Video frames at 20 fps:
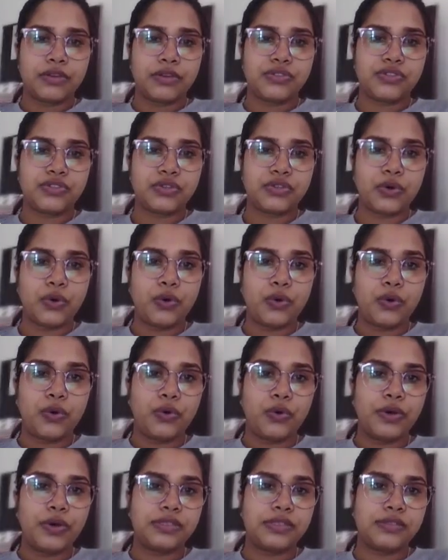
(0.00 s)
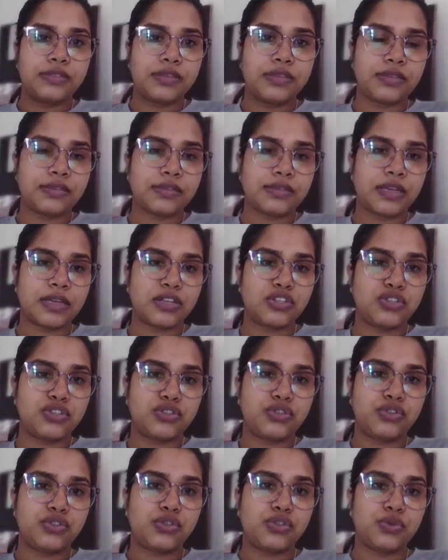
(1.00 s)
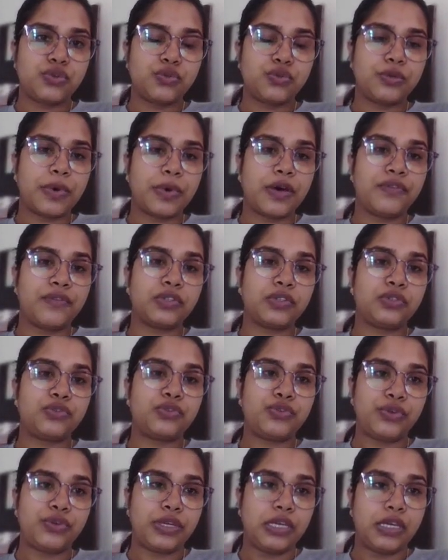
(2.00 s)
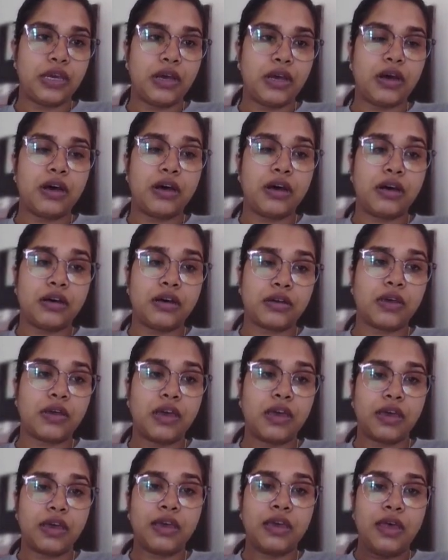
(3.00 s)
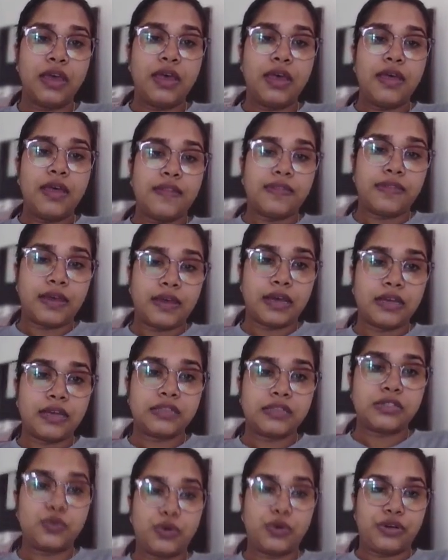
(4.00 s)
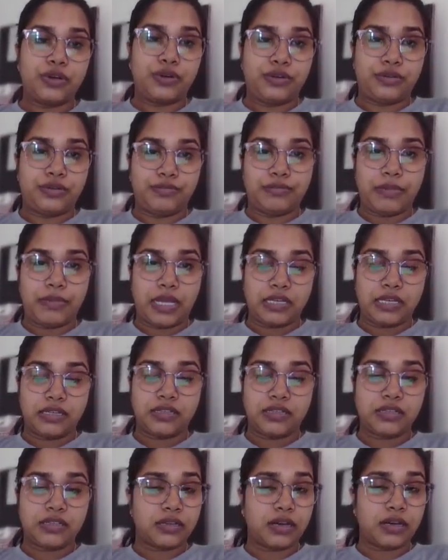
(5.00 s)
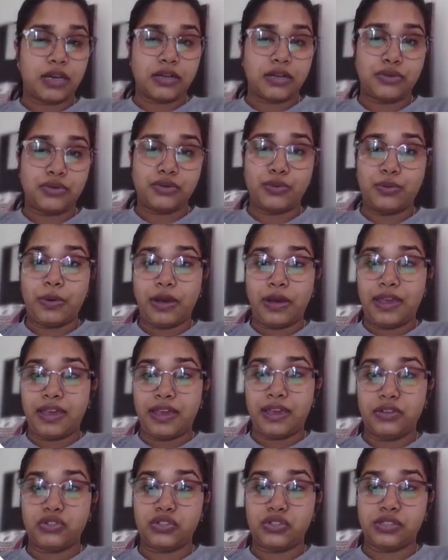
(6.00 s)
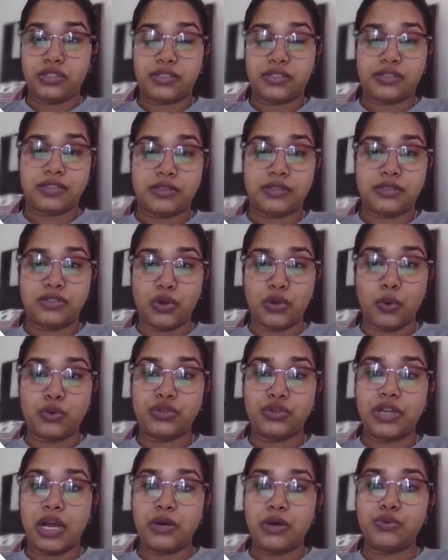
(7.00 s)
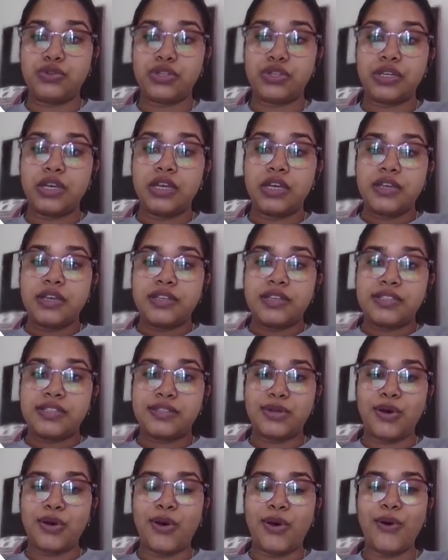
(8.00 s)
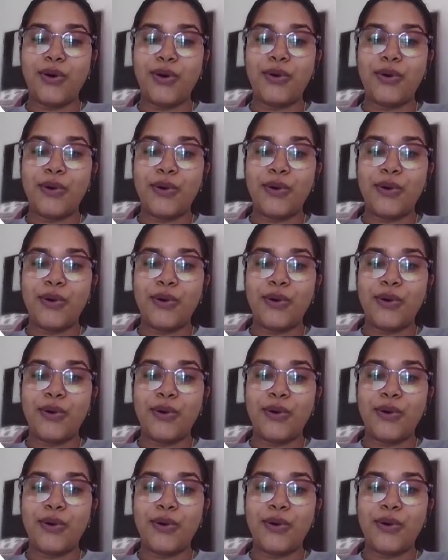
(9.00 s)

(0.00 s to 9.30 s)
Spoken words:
so it says that 2 to the power 3. Okay, that's what it meant. I don't know why I just zoned out. So,